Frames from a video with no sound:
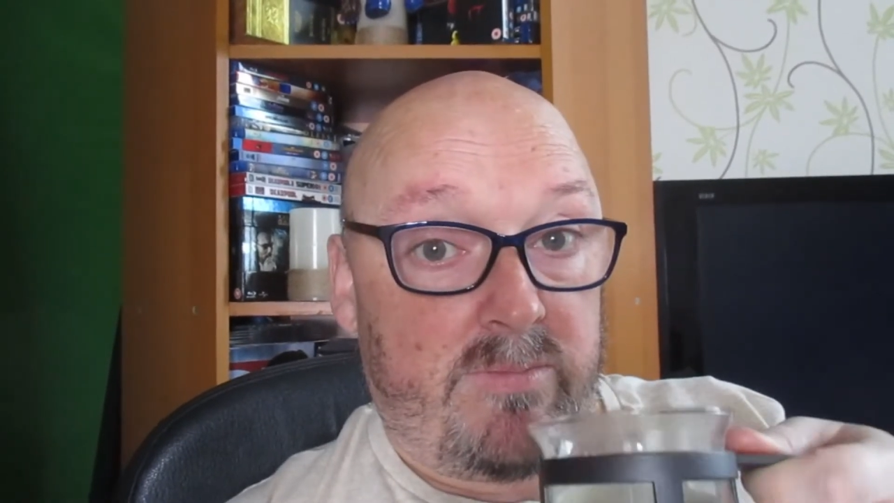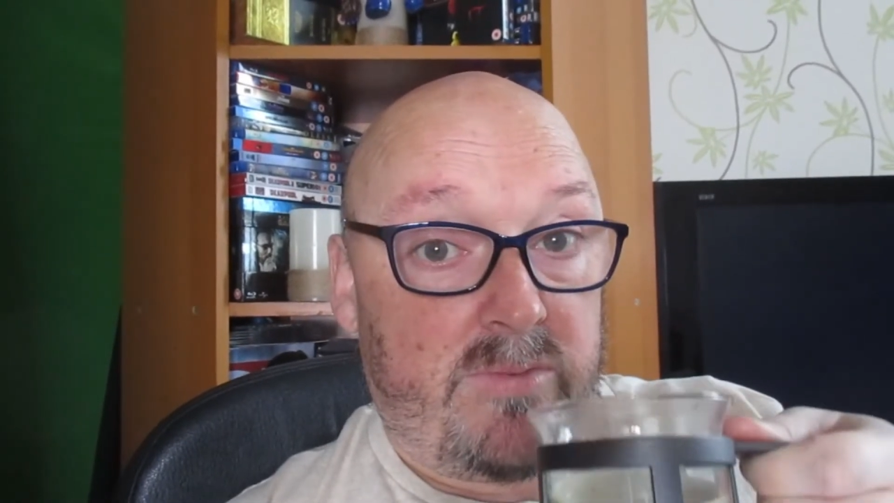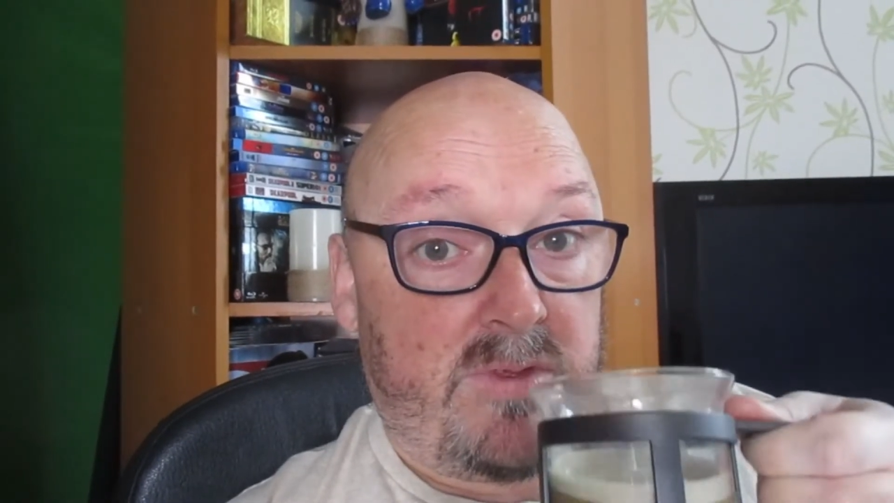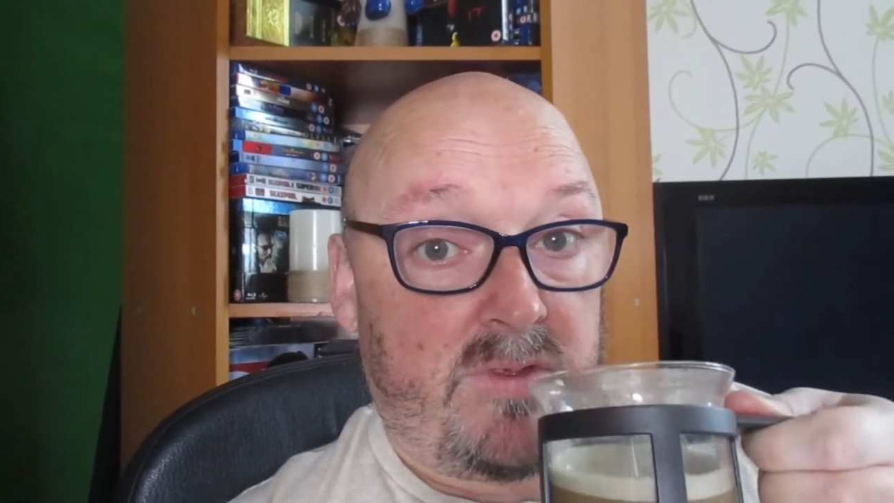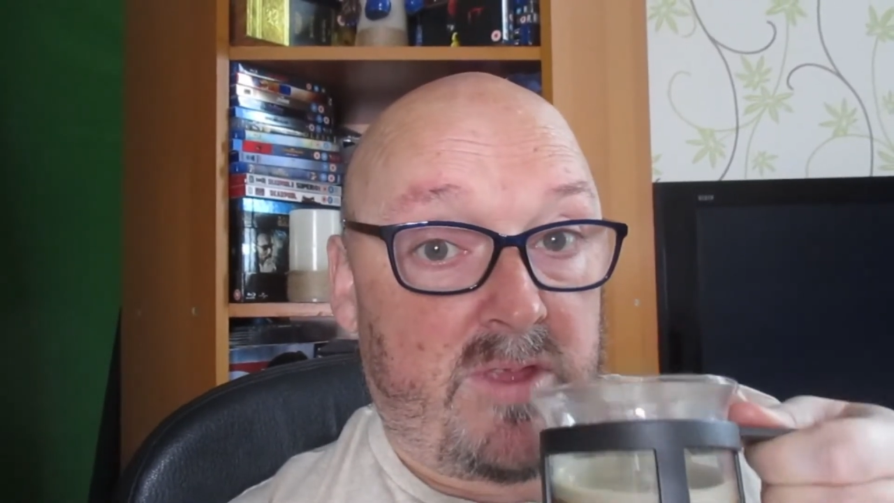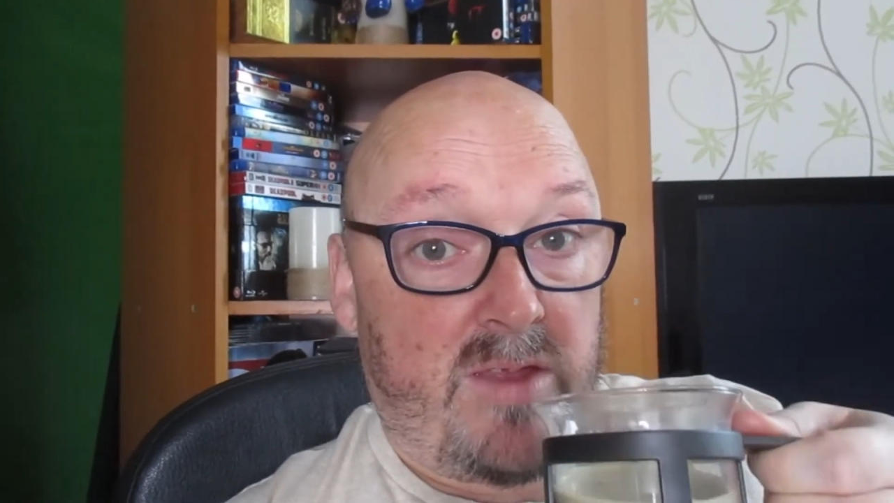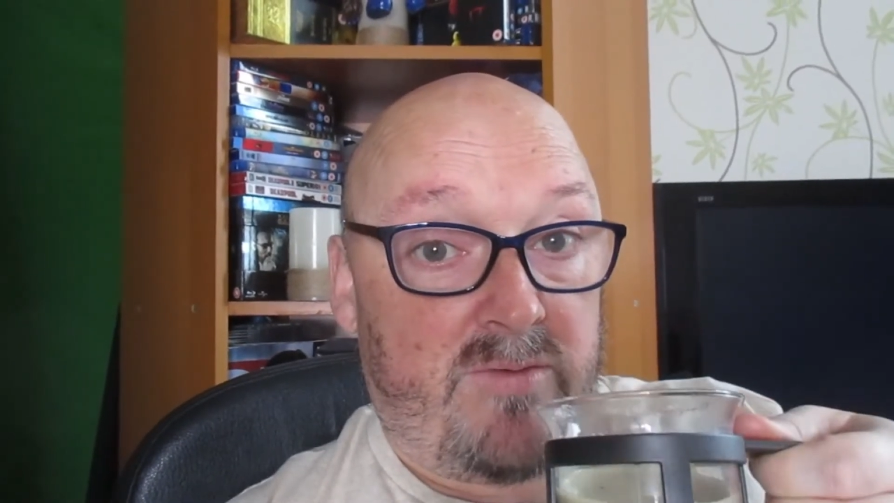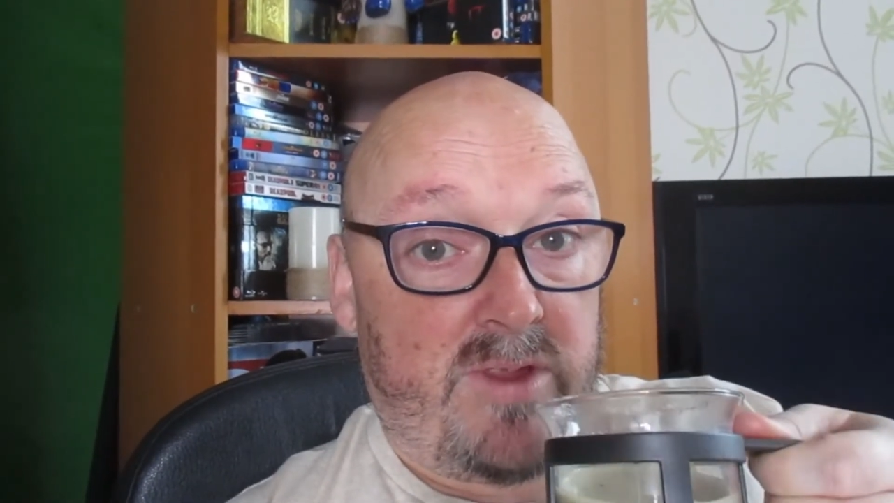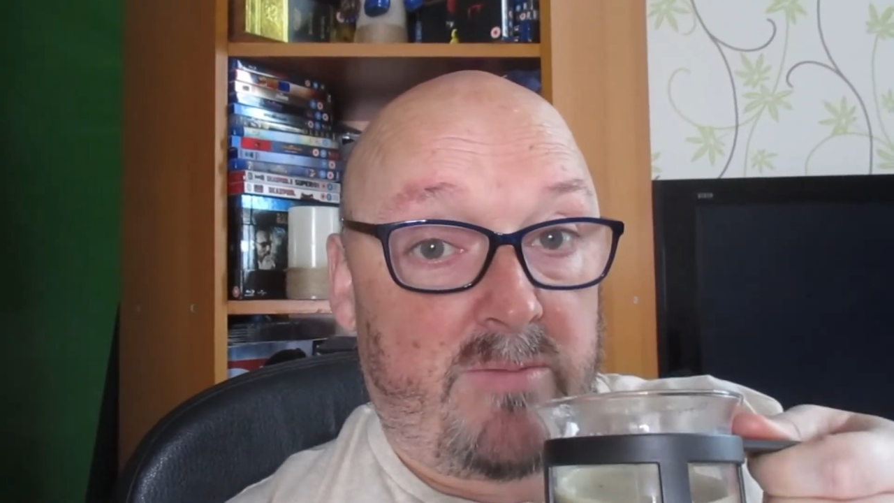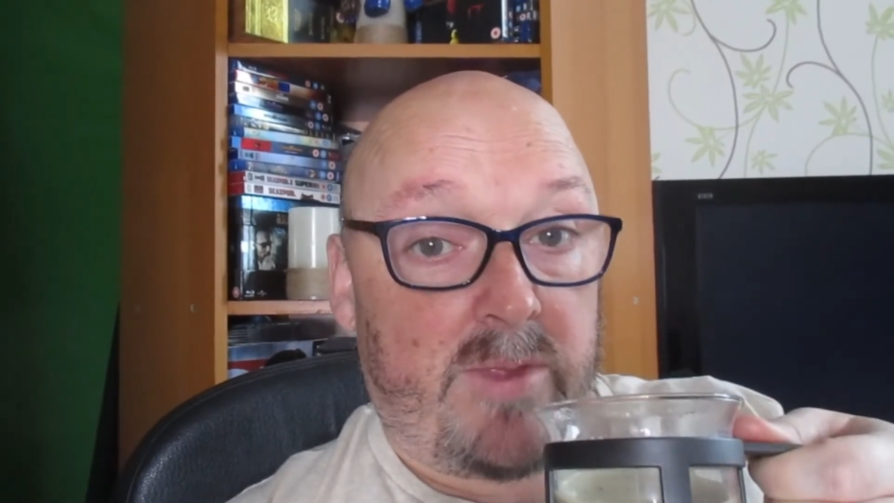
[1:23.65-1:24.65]
the stuff,
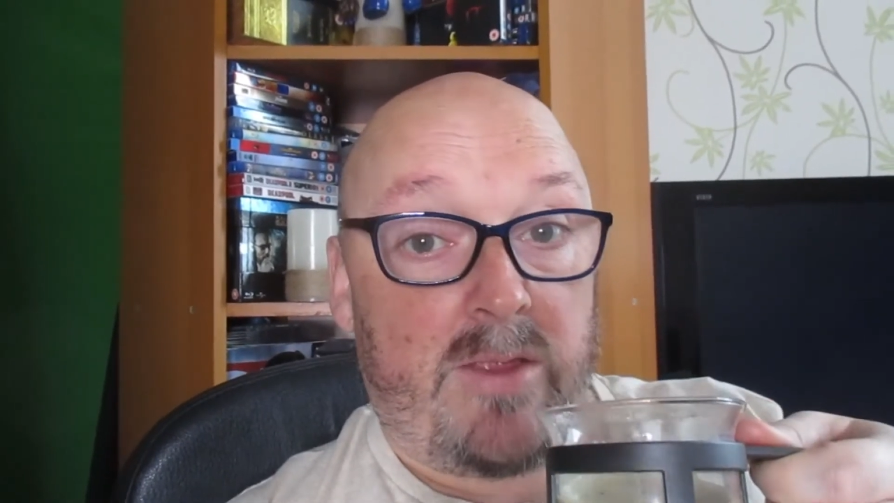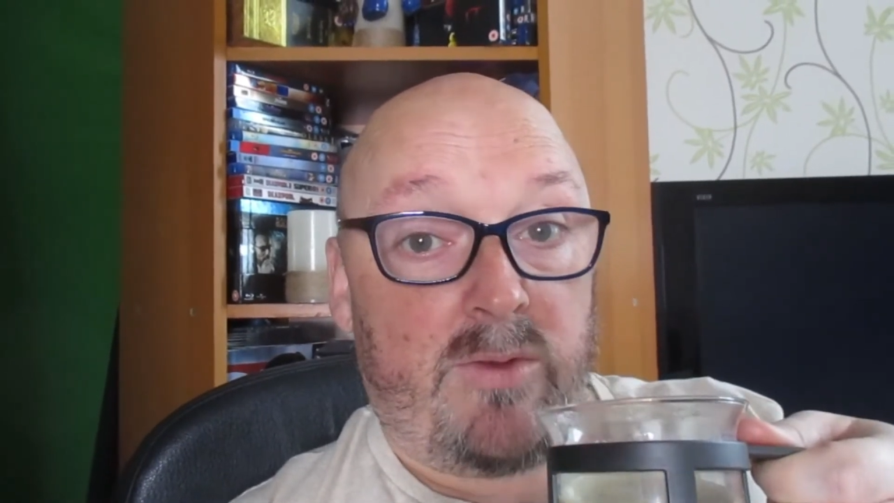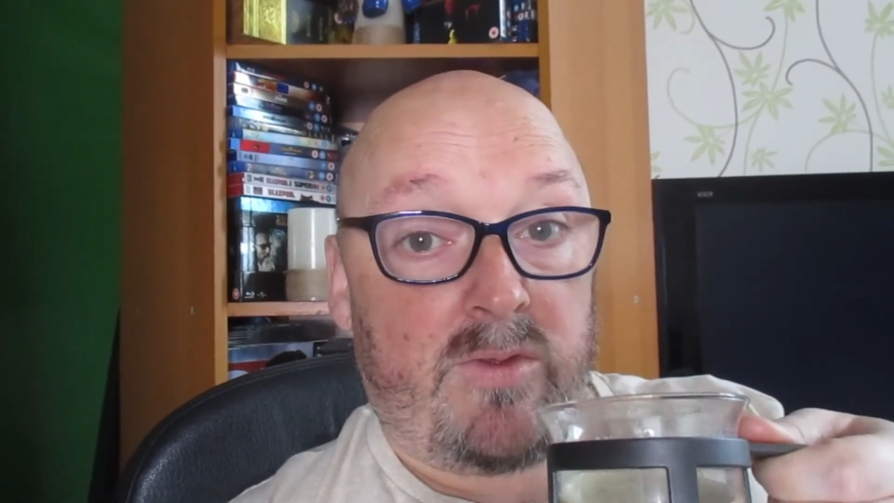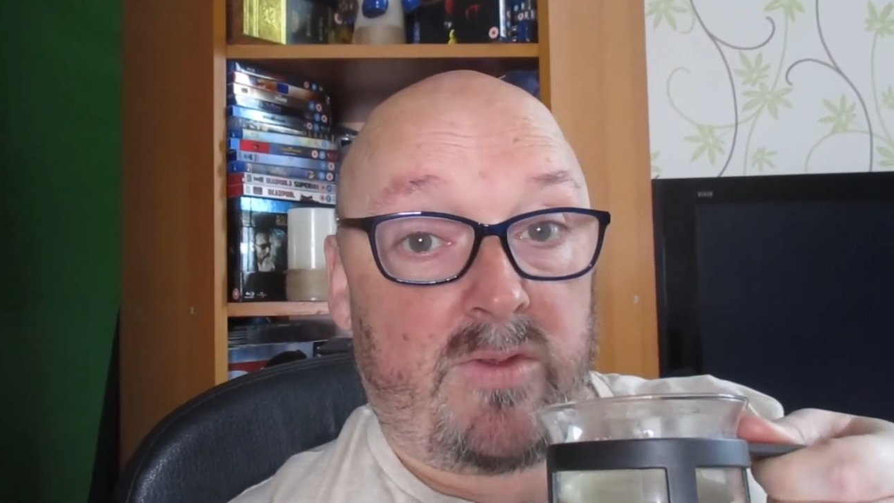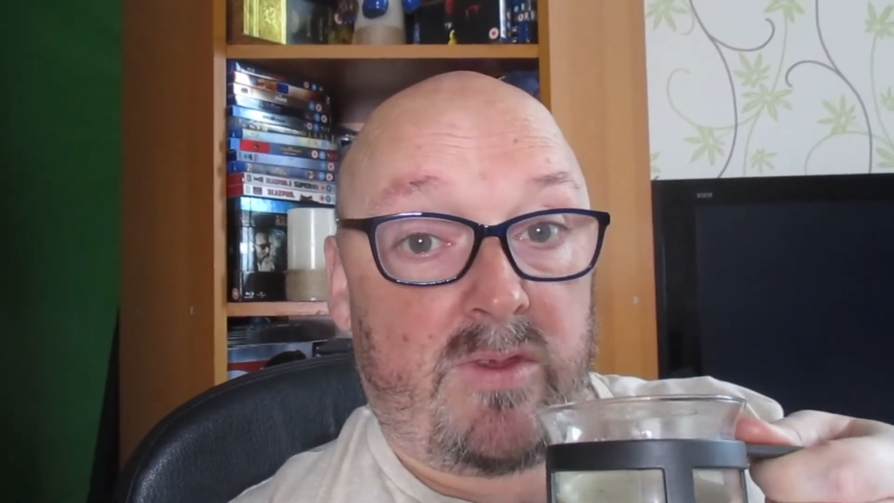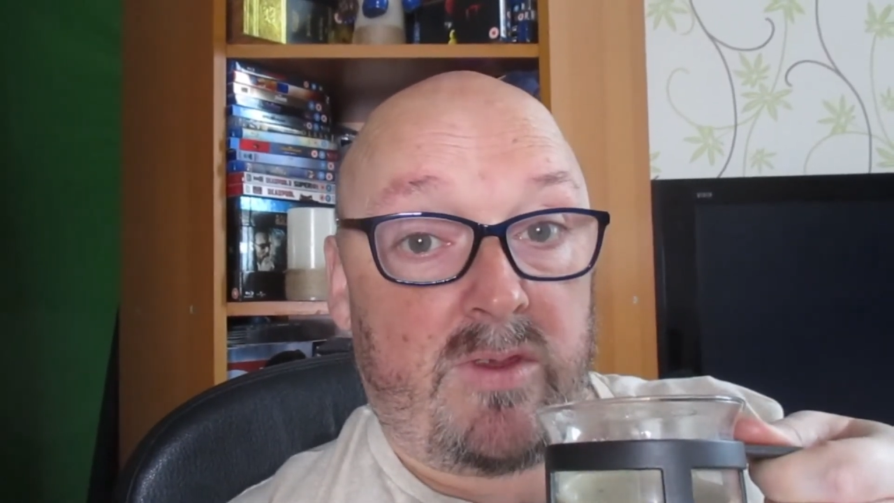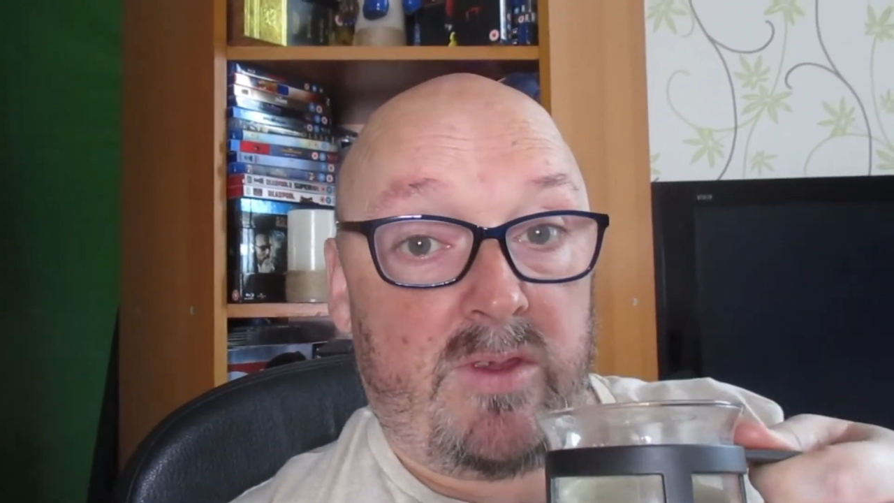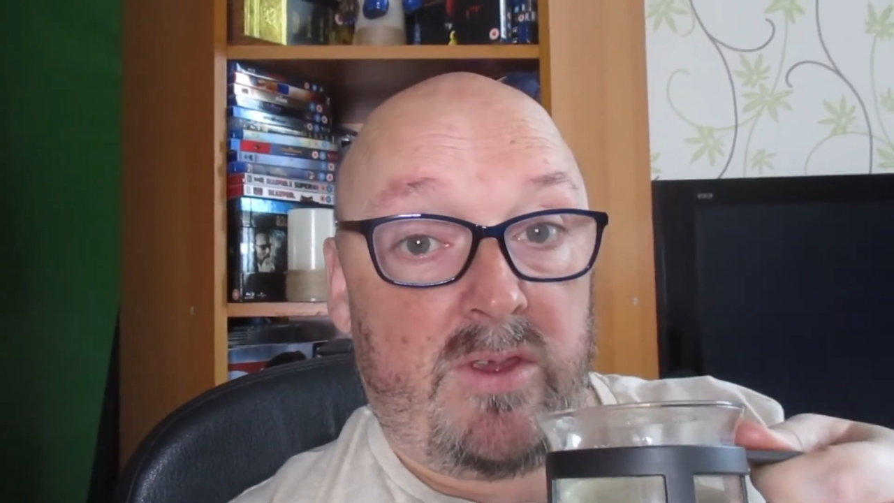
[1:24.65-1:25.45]
I'm getting used to the